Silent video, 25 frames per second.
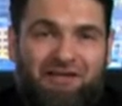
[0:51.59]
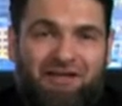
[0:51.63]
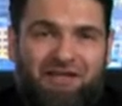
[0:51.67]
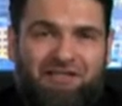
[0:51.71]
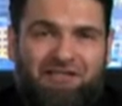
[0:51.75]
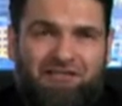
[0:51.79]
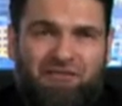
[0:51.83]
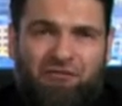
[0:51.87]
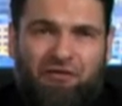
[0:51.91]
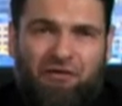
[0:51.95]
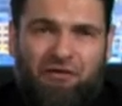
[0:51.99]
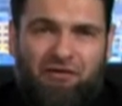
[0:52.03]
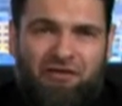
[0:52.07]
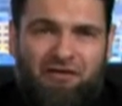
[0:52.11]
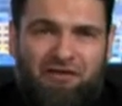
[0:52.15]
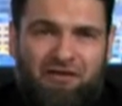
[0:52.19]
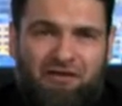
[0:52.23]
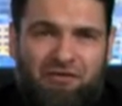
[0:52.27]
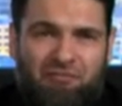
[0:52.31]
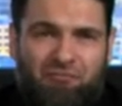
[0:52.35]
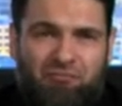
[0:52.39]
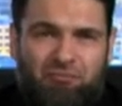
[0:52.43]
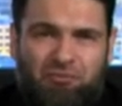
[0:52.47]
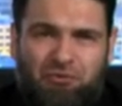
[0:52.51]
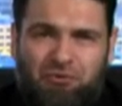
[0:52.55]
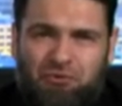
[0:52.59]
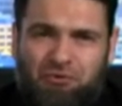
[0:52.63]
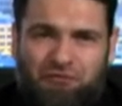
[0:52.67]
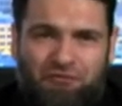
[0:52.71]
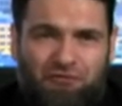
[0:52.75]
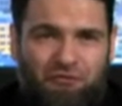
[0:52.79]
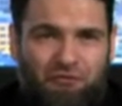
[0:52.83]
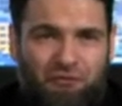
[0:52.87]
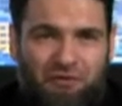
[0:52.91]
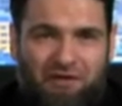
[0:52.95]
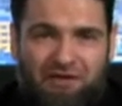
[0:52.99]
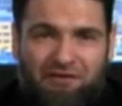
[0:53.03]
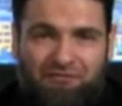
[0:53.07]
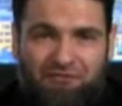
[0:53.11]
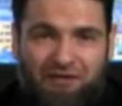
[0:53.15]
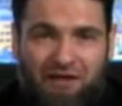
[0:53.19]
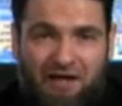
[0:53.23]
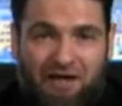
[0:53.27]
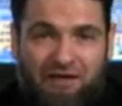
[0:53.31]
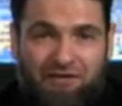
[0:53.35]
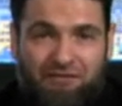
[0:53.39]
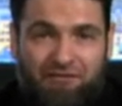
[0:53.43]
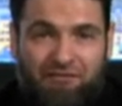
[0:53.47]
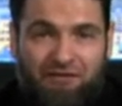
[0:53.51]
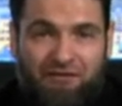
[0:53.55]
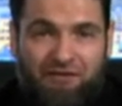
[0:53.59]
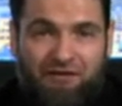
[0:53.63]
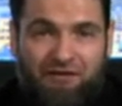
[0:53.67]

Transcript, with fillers: It's a very beautiful way of life.